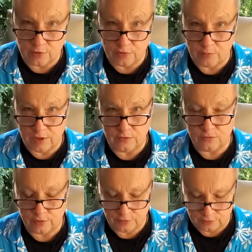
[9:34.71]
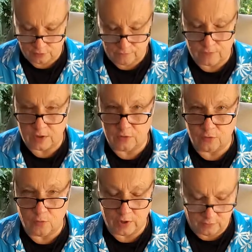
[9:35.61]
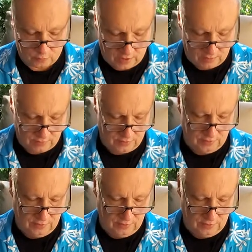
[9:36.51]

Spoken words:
in the Matrix, you know, follow the white rabbit.